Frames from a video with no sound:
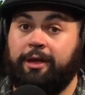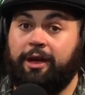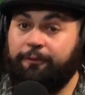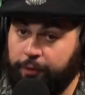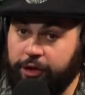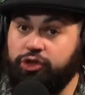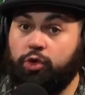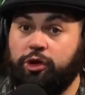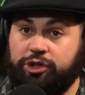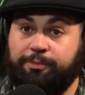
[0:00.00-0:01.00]
for the
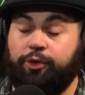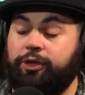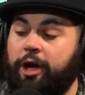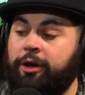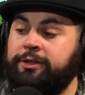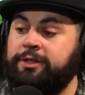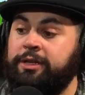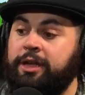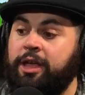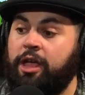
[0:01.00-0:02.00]
Georgia Bulldogs
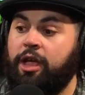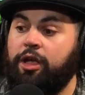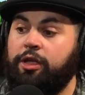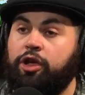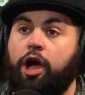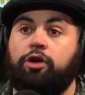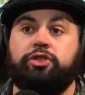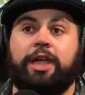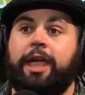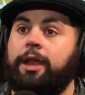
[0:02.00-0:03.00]

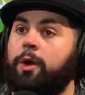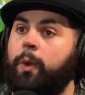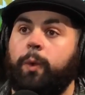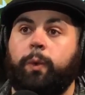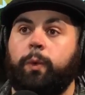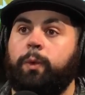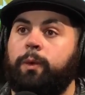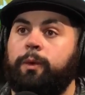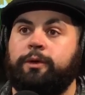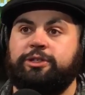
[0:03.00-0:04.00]
goes and
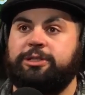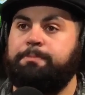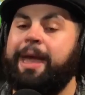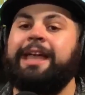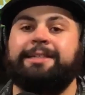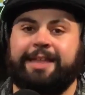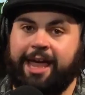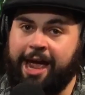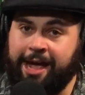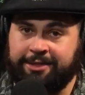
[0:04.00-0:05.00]
spanks
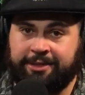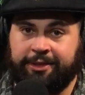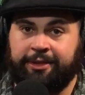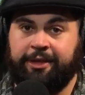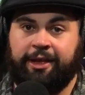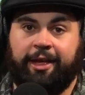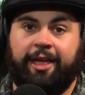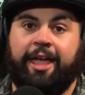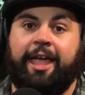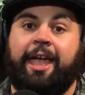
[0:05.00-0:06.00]
that ass.
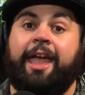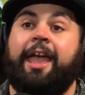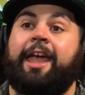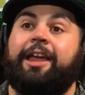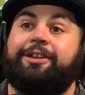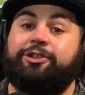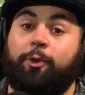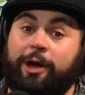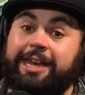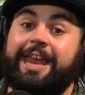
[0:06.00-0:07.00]

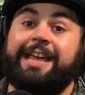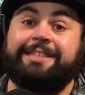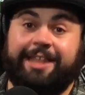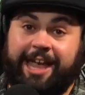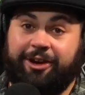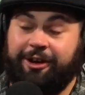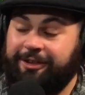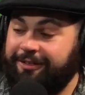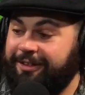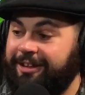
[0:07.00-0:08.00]
20 days later,
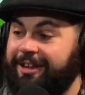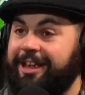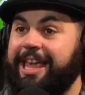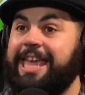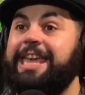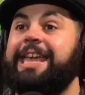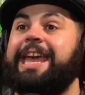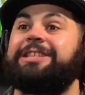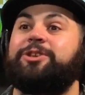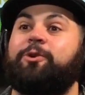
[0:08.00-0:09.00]
he
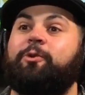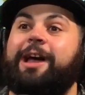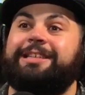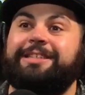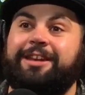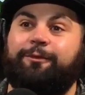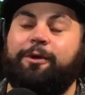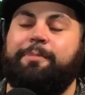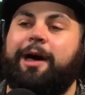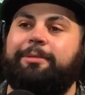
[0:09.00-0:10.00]
gets arrested
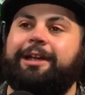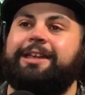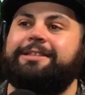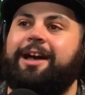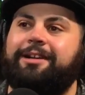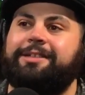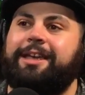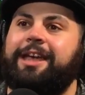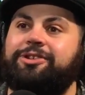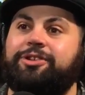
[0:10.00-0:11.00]
for public
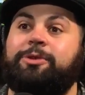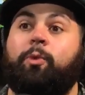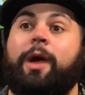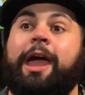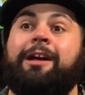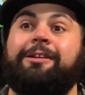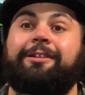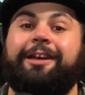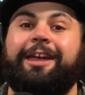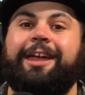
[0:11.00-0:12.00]
intoxication. Where?
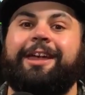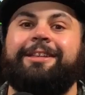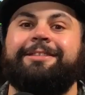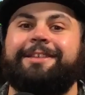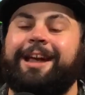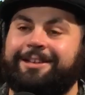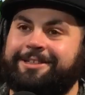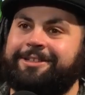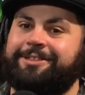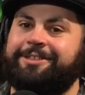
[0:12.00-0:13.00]
In
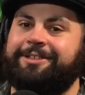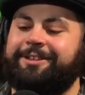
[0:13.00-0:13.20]
Texas.